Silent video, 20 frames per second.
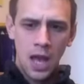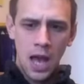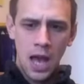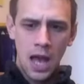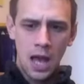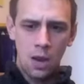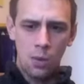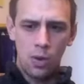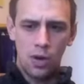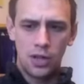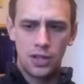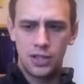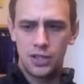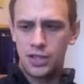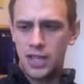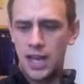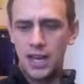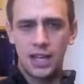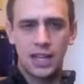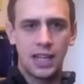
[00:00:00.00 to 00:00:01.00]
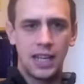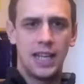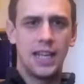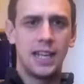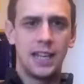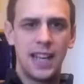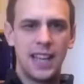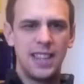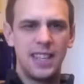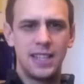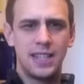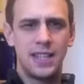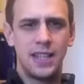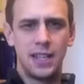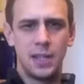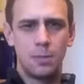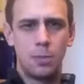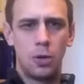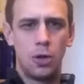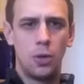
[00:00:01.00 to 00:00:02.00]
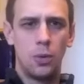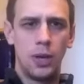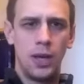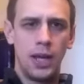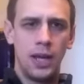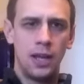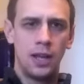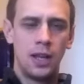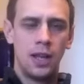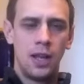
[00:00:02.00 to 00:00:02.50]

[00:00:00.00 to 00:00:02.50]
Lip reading: and I want to just kind of get these things put away,